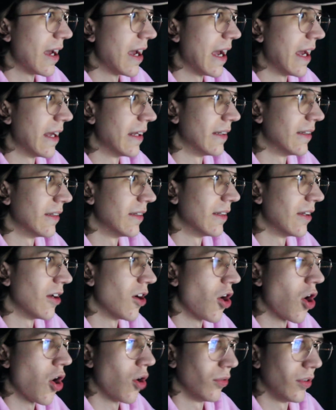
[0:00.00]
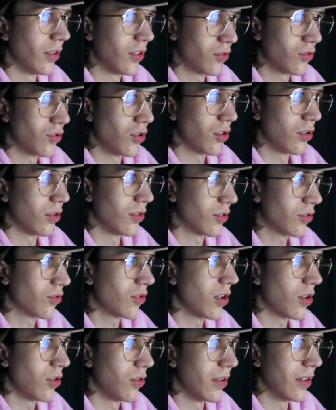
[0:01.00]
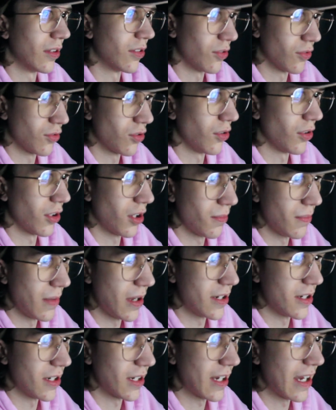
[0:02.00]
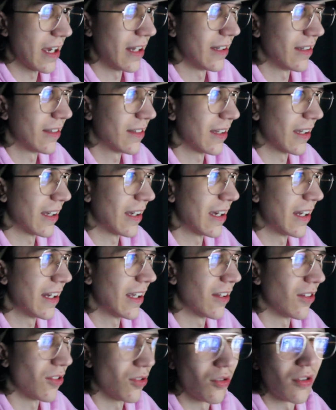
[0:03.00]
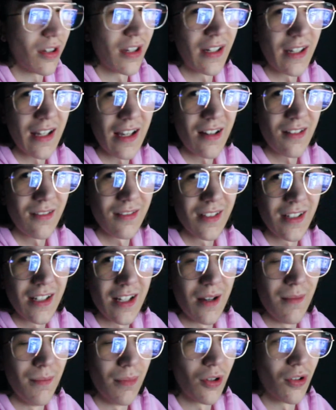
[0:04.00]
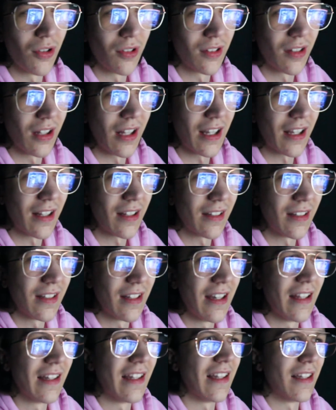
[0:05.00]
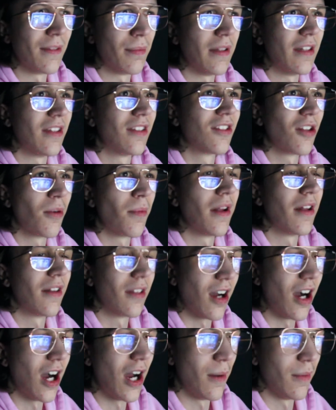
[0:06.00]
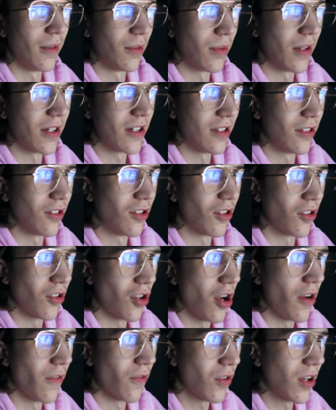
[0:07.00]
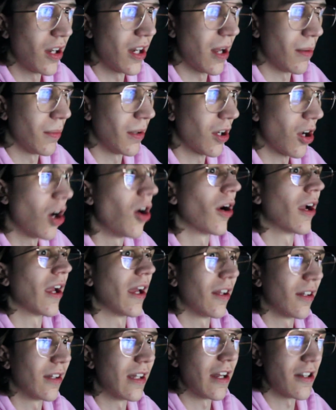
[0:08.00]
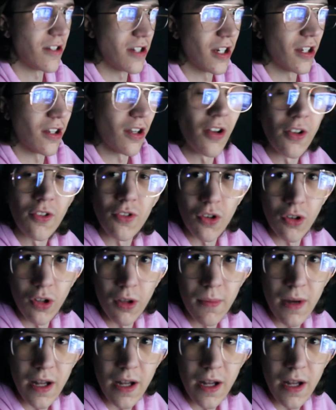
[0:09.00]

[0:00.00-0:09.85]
and her only struggle struggle is controlling her magic, and it's like getting annoying now because like there's been so many times where she's gotten over it and I'm like, oh, okay, now she can control her